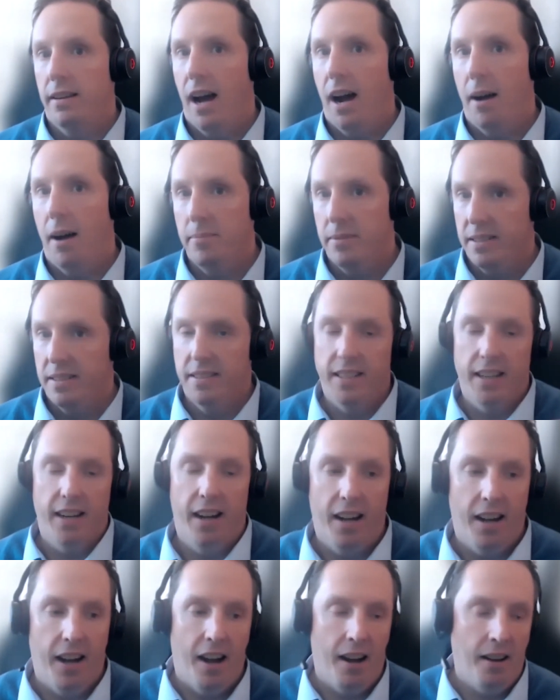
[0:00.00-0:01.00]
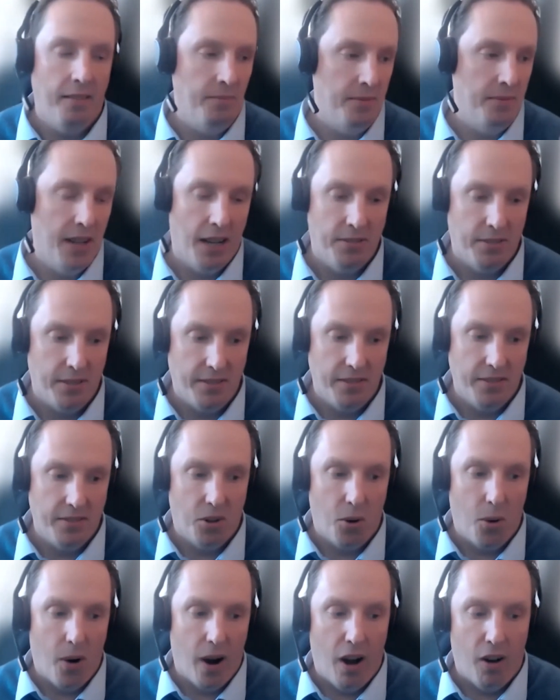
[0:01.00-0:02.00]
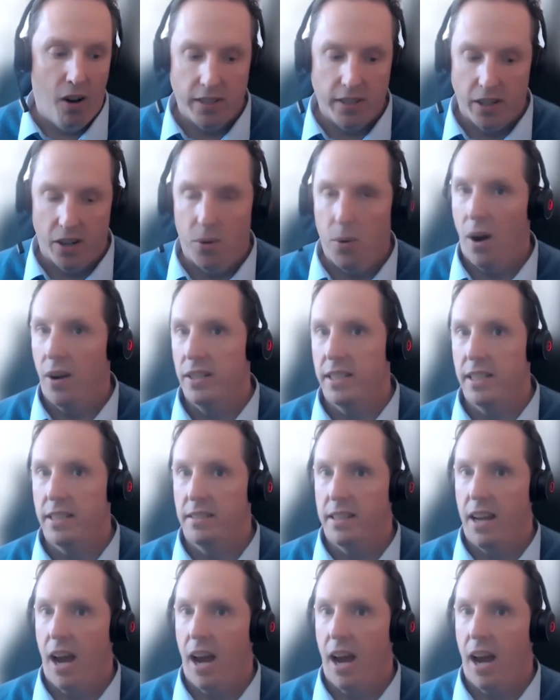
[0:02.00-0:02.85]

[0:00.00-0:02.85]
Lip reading: I've quite often quoted